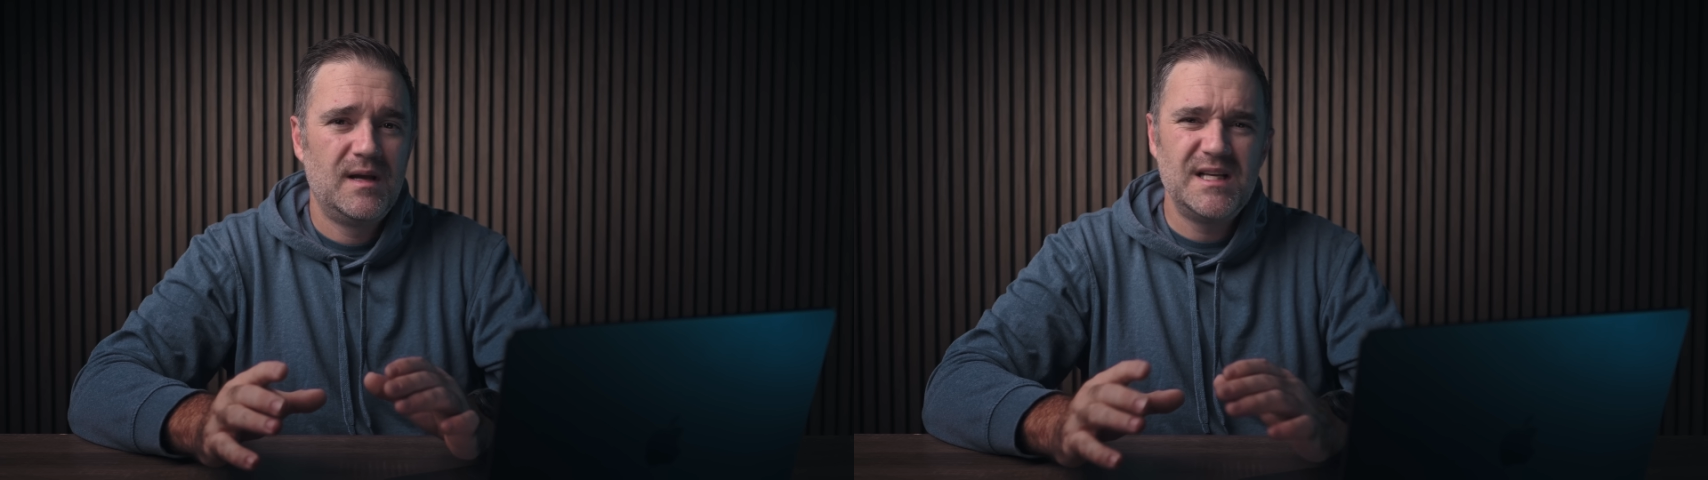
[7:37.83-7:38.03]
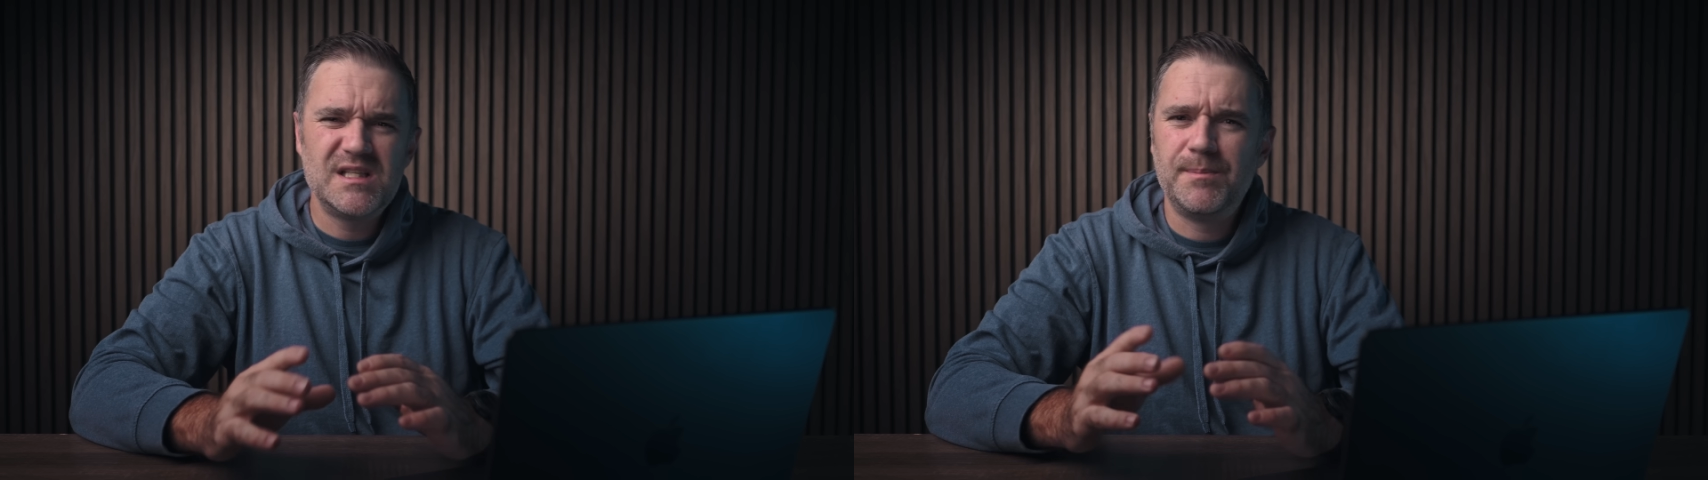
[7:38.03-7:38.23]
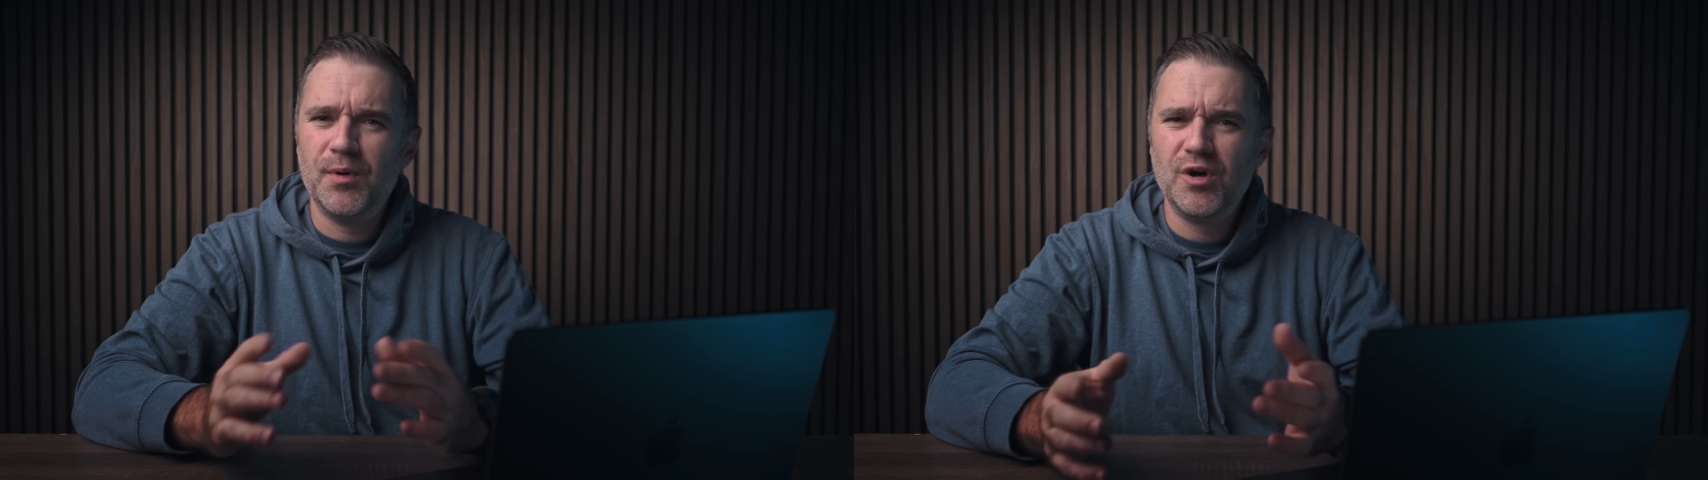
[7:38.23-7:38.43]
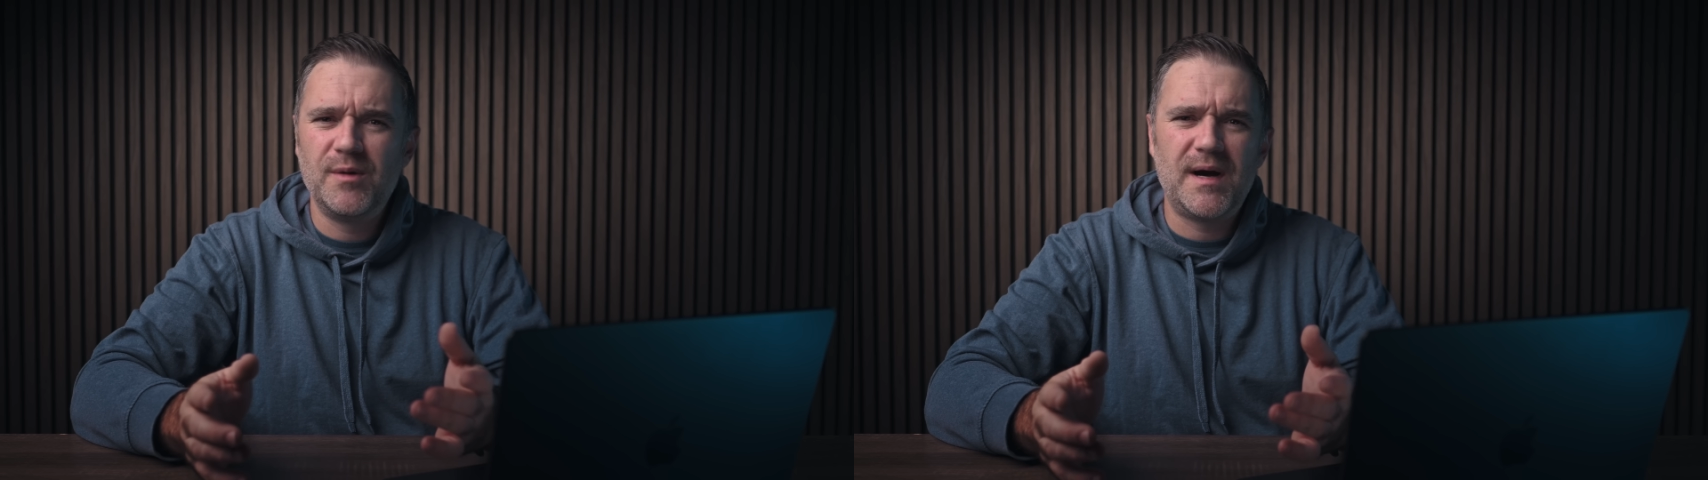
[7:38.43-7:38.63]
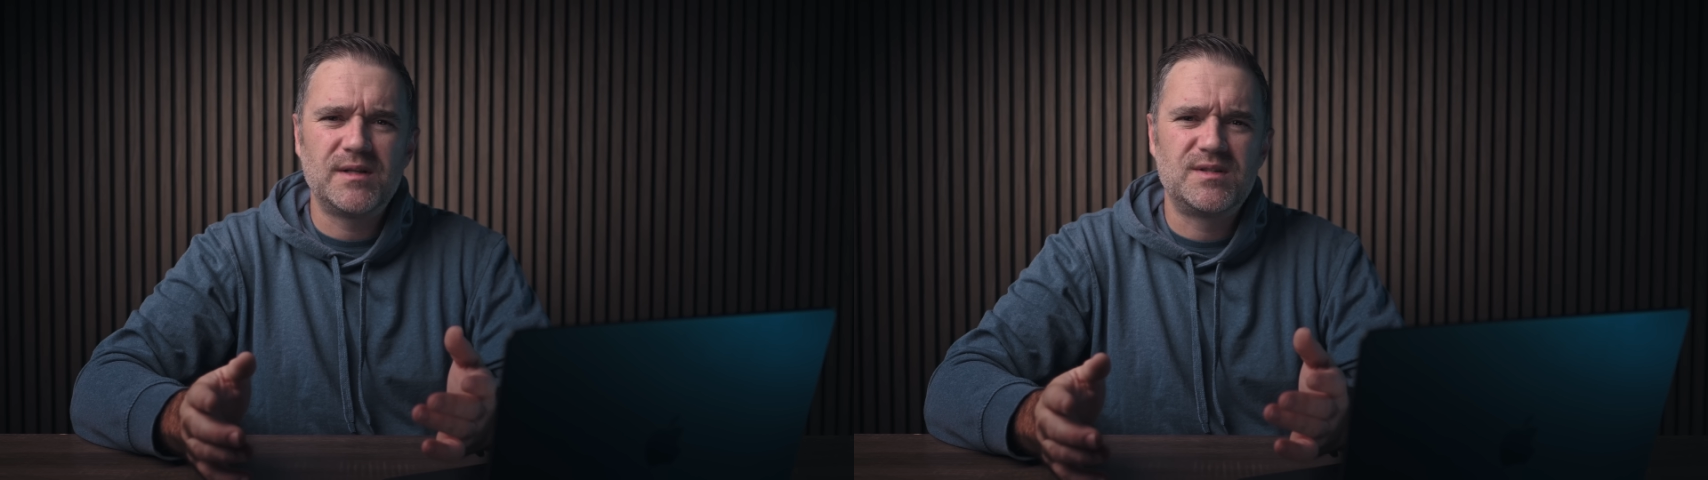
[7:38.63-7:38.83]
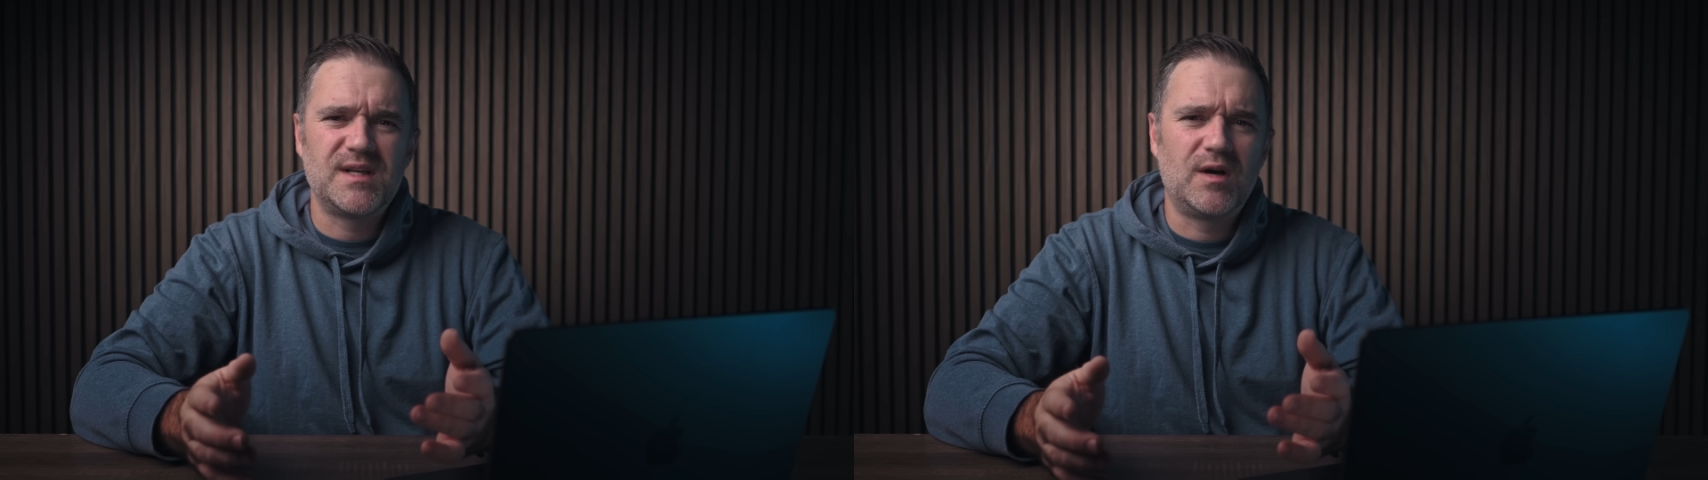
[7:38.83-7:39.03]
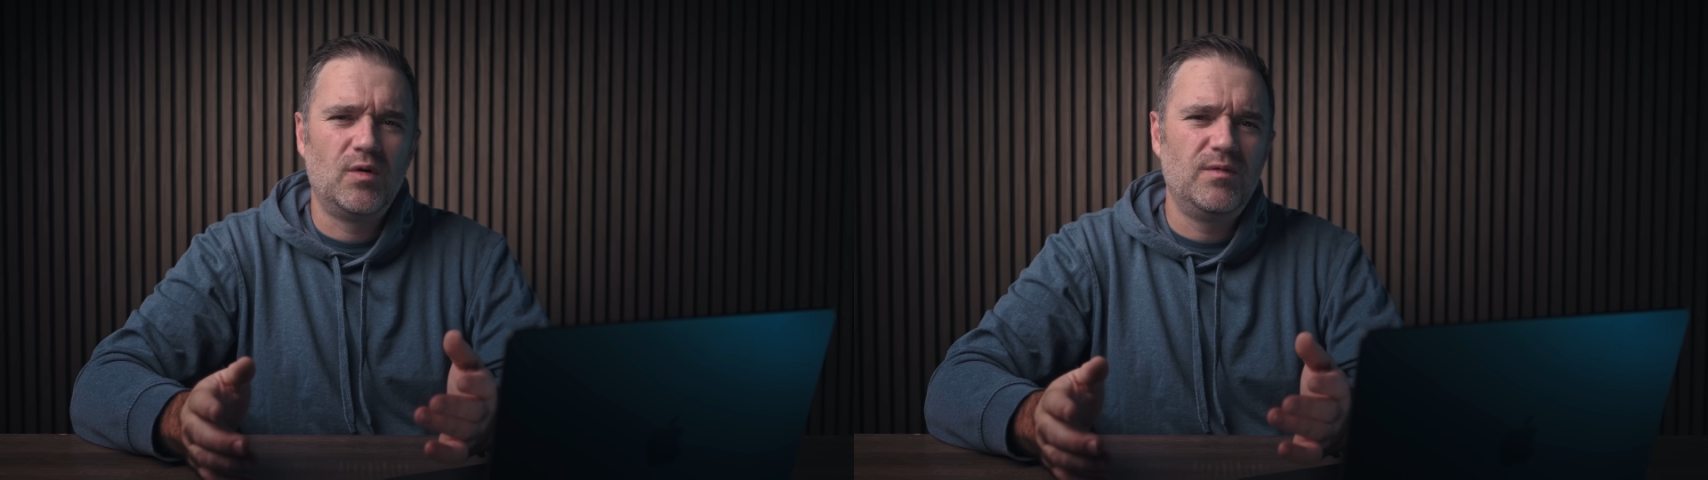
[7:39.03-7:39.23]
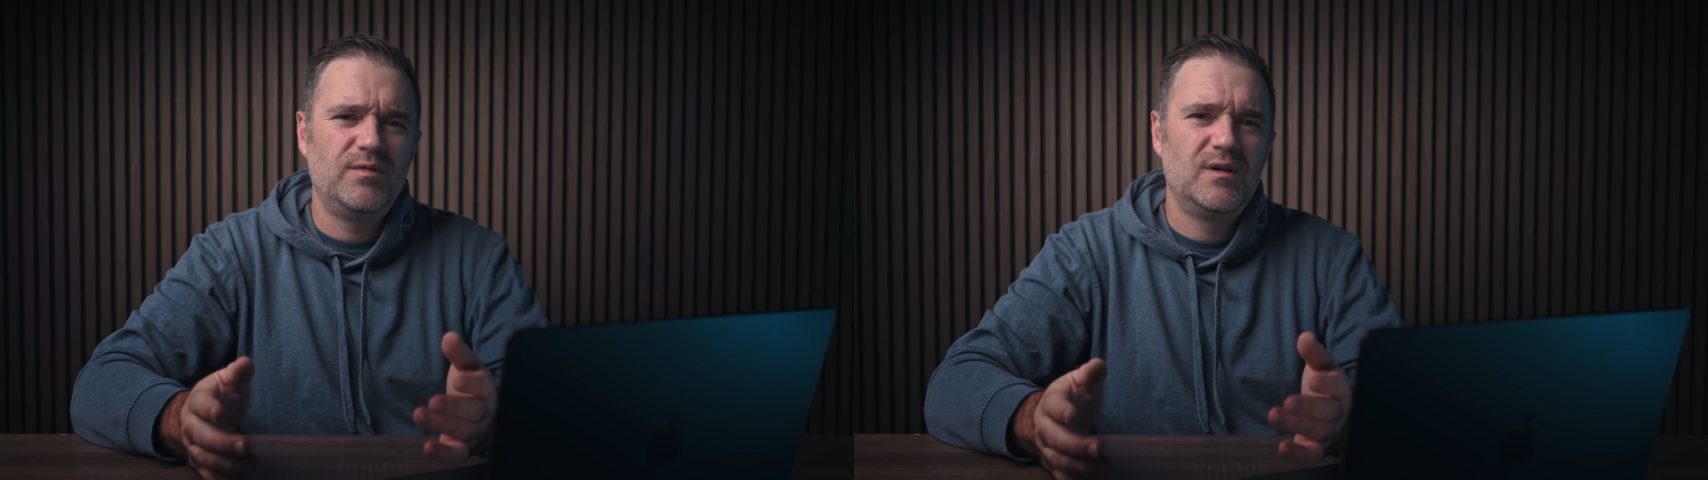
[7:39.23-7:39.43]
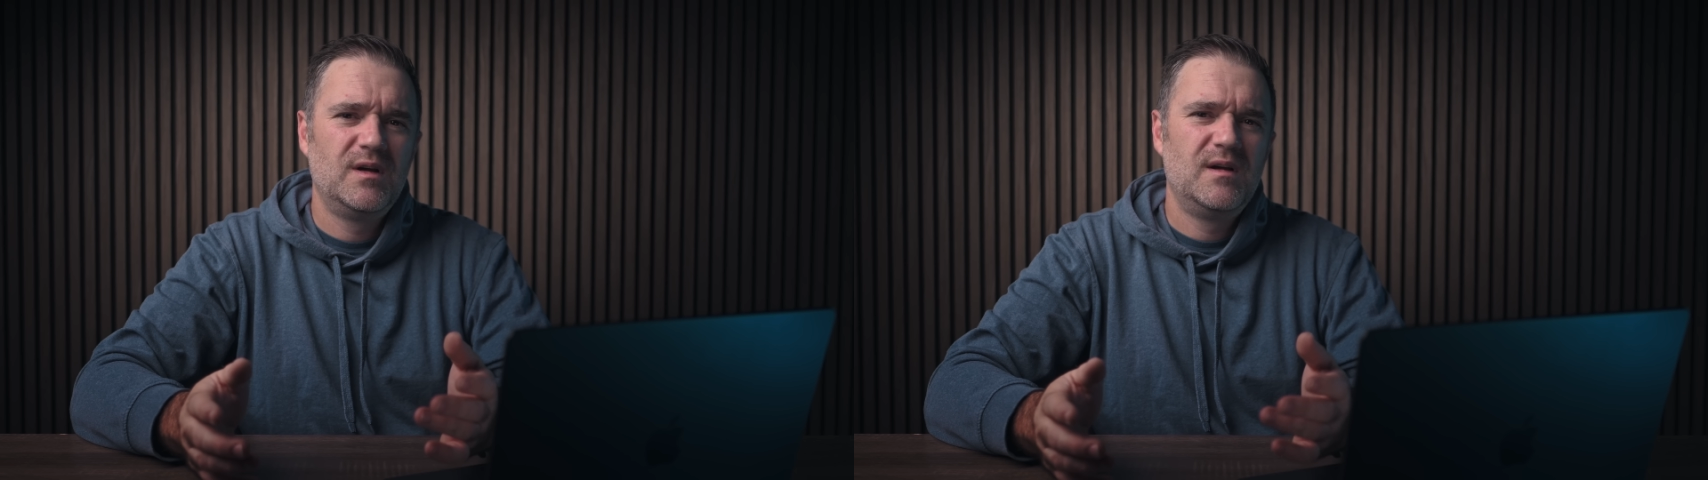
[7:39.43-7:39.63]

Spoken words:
Is a bird about to take off?